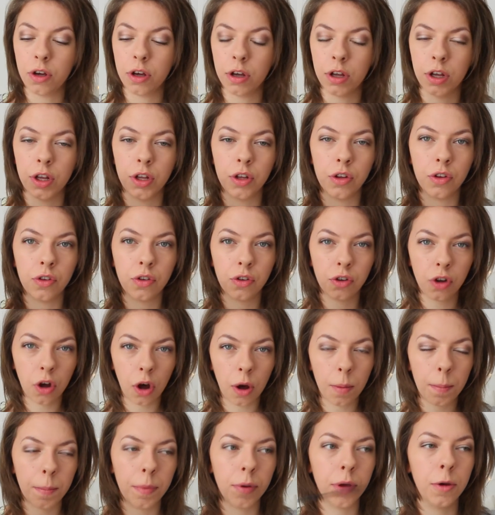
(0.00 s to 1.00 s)
can
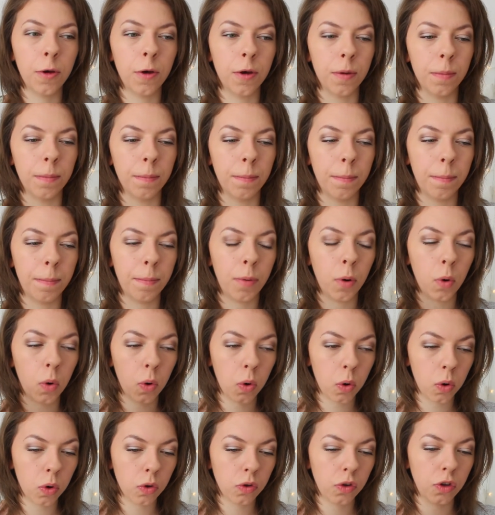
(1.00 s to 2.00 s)
stop, you can
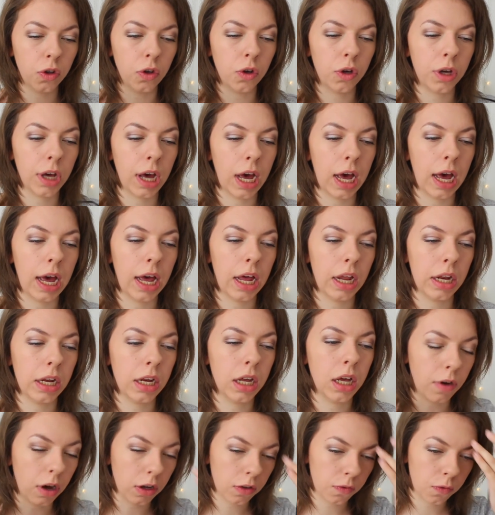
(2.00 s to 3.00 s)
pause, you
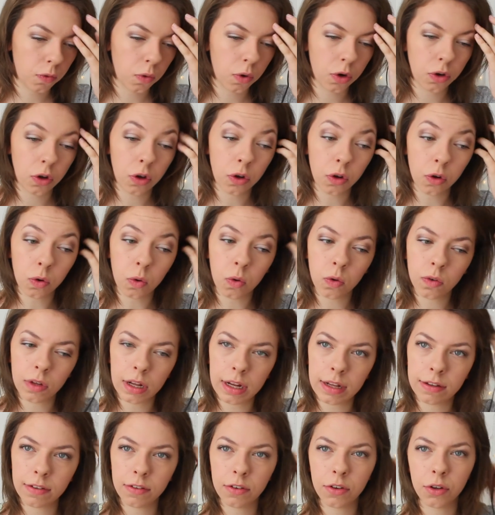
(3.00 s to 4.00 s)
can fast forward. You can also
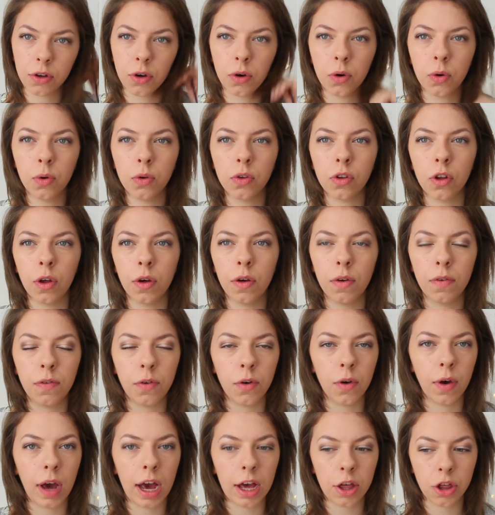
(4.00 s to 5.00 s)
listen to calls. So if
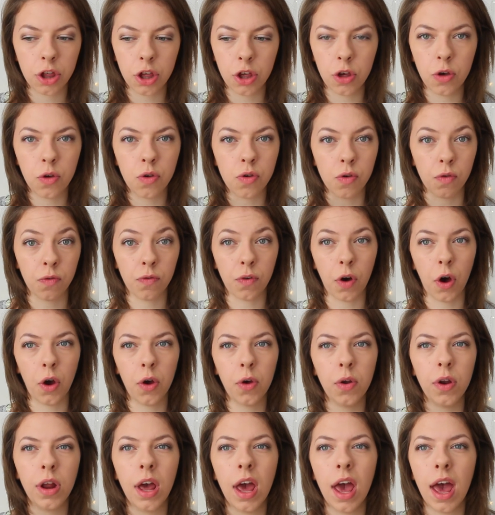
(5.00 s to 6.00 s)
you actually use your
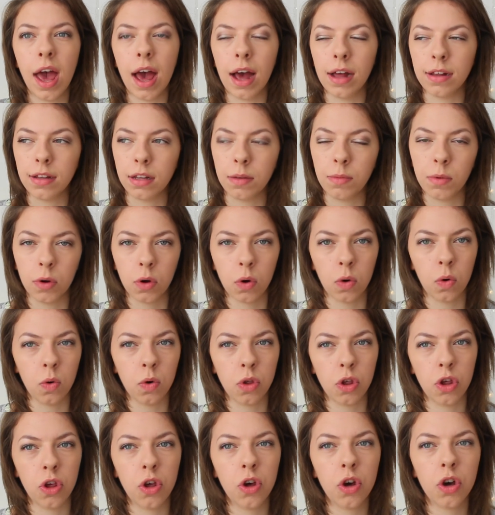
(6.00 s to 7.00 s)
phone and someone
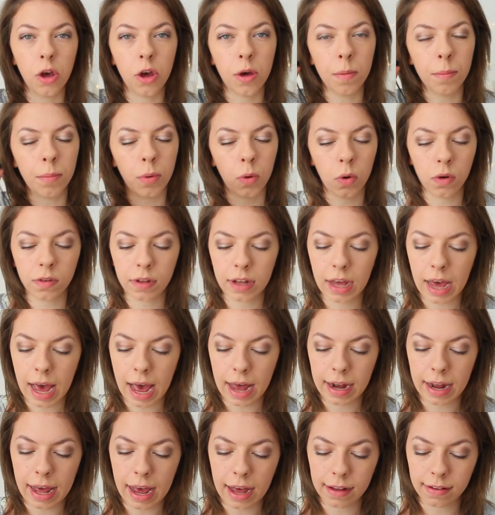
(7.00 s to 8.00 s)
calls you, you can pause it.
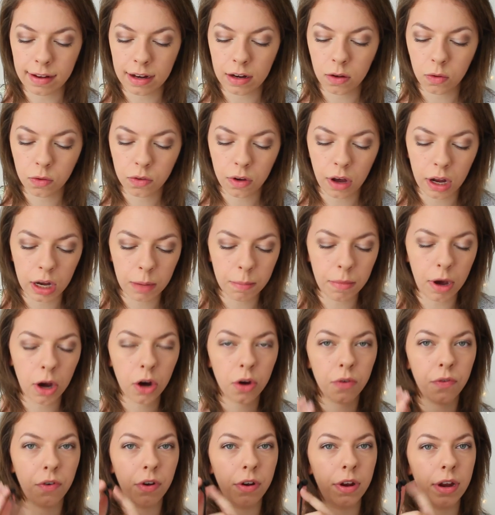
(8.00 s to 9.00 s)
And it has a little tiny
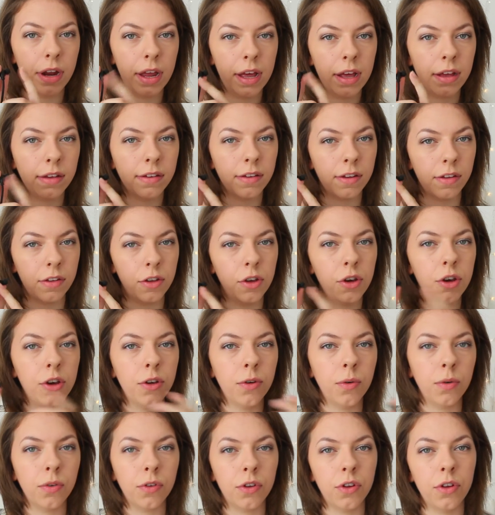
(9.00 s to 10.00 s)
microphone in here. So you can
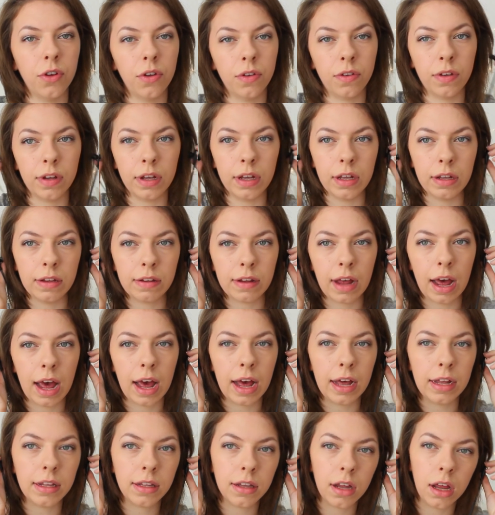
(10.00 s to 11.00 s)
also use these
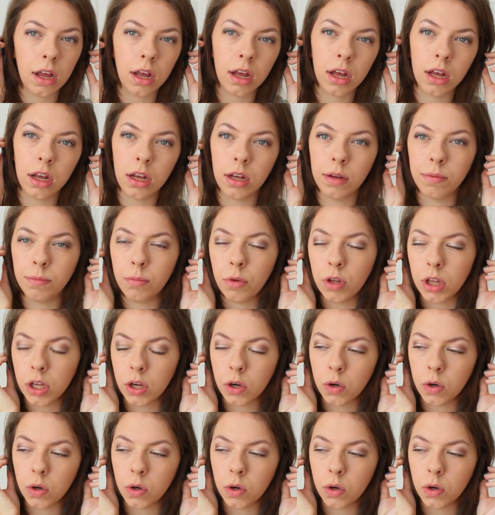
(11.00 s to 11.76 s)
as, what they're